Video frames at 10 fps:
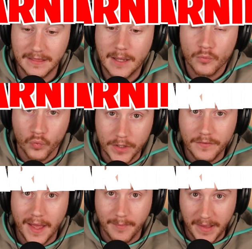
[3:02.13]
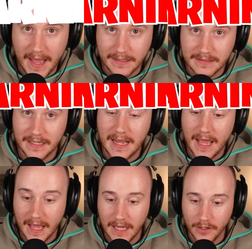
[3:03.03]
them reel that back and say,
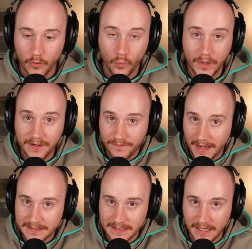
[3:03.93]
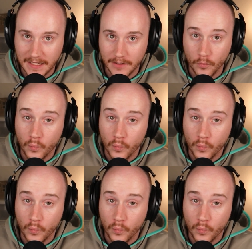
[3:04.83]
hey, we investigated,